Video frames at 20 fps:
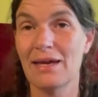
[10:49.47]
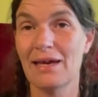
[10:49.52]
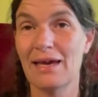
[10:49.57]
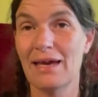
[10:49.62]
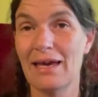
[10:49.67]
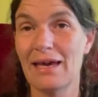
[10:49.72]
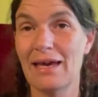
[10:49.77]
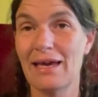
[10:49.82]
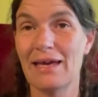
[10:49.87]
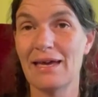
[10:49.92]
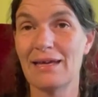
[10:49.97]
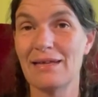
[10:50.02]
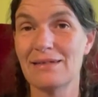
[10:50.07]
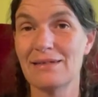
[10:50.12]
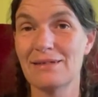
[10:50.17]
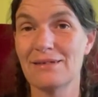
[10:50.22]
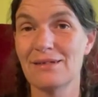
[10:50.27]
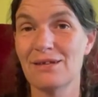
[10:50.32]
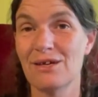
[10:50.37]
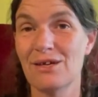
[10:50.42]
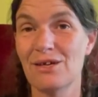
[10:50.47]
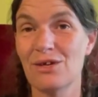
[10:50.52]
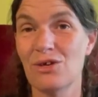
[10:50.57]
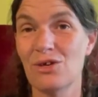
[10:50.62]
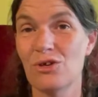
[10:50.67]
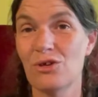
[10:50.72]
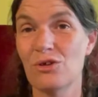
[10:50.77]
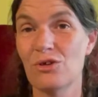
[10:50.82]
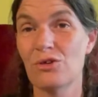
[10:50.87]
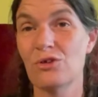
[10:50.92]
And
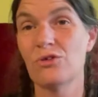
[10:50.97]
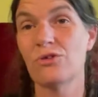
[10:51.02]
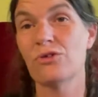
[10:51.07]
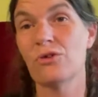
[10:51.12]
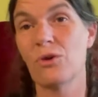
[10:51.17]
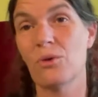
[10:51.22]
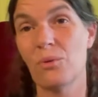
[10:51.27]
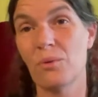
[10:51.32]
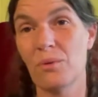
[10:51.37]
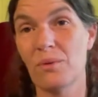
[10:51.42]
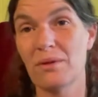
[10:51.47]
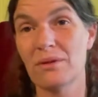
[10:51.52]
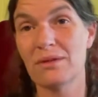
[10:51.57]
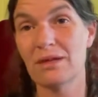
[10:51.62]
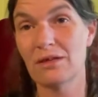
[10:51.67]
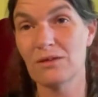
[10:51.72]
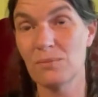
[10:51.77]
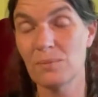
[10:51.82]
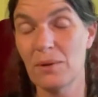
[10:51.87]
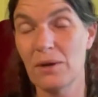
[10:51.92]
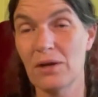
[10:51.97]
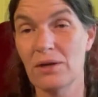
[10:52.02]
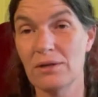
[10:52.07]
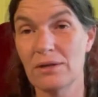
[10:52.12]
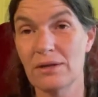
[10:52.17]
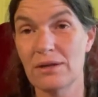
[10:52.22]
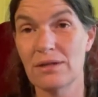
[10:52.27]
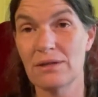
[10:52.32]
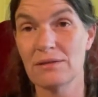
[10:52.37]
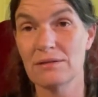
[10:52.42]
so that's part
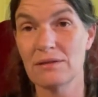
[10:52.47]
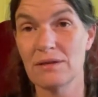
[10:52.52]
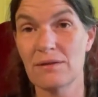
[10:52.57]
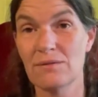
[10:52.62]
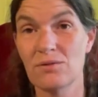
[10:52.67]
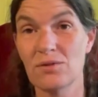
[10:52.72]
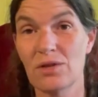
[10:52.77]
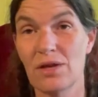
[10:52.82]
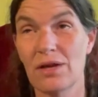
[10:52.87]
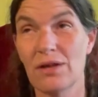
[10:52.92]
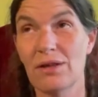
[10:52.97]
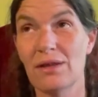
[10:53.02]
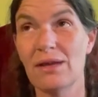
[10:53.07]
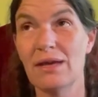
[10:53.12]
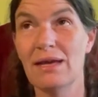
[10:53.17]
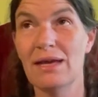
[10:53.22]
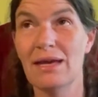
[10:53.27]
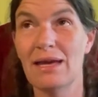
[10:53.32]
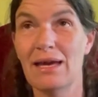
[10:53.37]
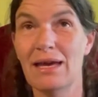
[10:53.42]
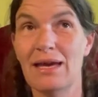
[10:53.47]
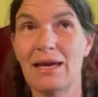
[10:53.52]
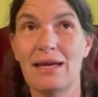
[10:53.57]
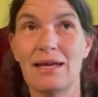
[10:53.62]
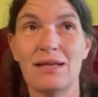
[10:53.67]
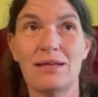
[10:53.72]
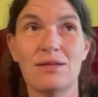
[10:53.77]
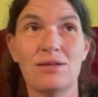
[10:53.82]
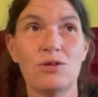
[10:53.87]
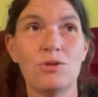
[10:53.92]
of this lifestyle.
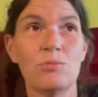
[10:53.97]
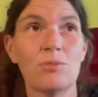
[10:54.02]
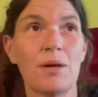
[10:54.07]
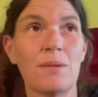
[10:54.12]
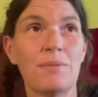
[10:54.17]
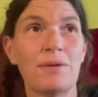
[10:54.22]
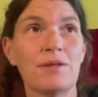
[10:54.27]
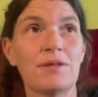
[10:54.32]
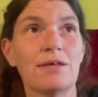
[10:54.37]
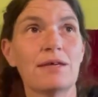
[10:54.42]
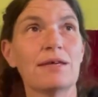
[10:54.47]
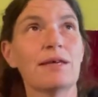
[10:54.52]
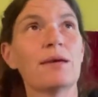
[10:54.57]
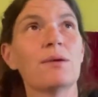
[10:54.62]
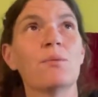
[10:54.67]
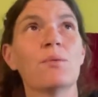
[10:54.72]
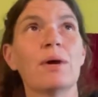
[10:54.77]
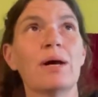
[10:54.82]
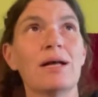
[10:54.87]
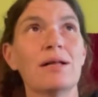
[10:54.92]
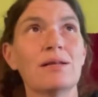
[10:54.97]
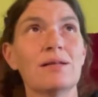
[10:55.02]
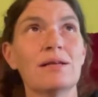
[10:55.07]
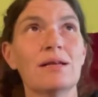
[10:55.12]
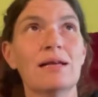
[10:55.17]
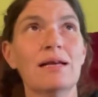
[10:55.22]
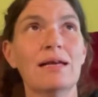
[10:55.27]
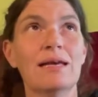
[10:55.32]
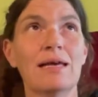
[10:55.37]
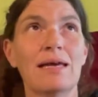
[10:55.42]
And you might be thinking, well,
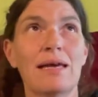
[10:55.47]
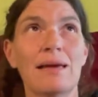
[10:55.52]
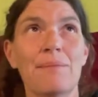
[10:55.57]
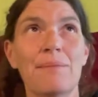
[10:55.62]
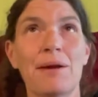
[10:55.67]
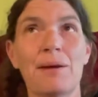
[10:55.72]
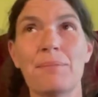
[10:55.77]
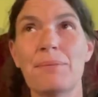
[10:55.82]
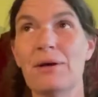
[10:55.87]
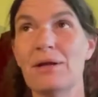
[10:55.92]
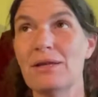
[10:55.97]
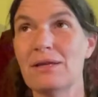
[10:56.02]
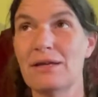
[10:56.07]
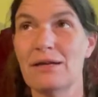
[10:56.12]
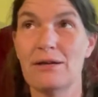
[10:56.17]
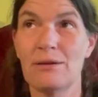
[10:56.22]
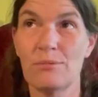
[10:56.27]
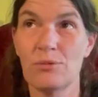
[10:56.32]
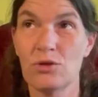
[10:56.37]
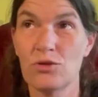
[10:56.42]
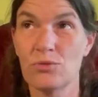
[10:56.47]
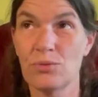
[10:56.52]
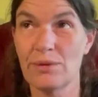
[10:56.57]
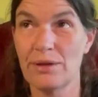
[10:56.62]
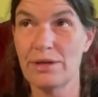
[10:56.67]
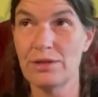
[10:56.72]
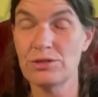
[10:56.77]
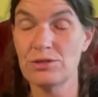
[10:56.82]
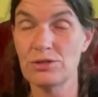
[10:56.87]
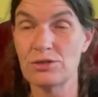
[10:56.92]
in my polyamorous
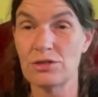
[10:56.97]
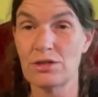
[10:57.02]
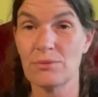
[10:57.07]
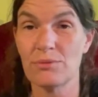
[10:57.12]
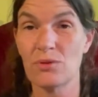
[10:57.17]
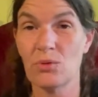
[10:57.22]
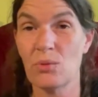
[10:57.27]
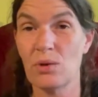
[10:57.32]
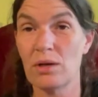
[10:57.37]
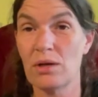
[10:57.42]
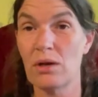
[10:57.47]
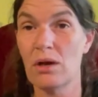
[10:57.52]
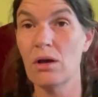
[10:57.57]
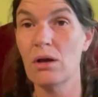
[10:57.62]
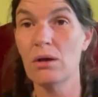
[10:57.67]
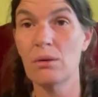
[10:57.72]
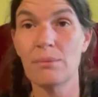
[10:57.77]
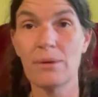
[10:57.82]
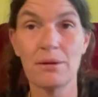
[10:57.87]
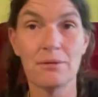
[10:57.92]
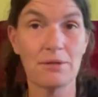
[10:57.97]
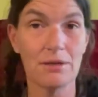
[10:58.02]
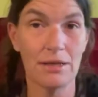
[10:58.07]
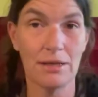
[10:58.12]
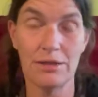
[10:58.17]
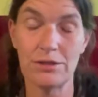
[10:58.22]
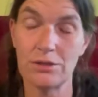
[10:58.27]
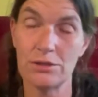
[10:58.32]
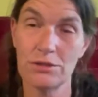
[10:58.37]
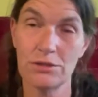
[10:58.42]
relationships, I want all my
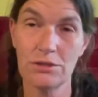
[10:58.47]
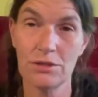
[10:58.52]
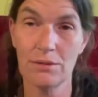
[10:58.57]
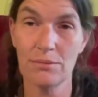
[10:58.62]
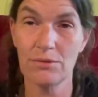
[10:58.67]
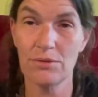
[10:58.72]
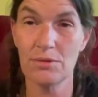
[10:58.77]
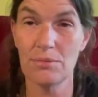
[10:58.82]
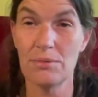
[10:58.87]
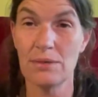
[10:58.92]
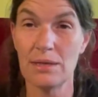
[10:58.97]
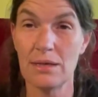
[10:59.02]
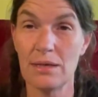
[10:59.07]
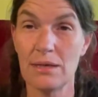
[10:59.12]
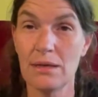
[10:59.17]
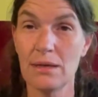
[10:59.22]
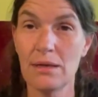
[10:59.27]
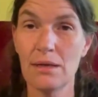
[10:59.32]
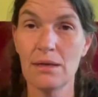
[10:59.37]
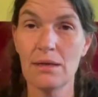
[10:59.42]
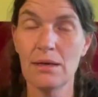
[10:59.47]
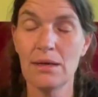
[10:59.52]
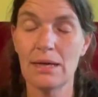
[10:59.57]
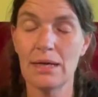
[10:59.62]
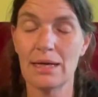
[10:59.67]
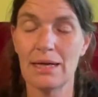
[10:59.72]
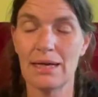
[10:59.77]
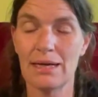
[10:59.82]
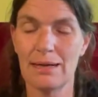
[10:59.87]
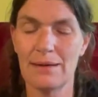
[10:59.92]
relationships to be
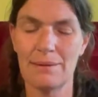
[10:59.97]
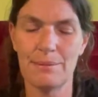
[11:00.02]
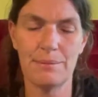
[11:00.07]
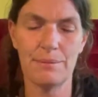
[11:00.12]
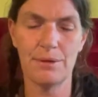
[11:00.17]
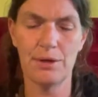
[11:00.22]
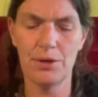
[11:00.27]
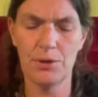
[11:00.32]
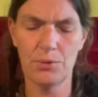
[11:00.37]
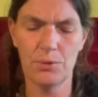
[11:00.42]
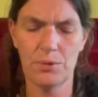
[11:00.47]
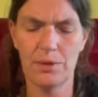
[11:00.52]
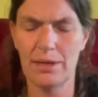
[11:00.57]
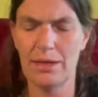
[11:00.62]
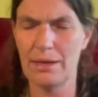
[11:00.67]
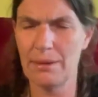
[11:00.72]
really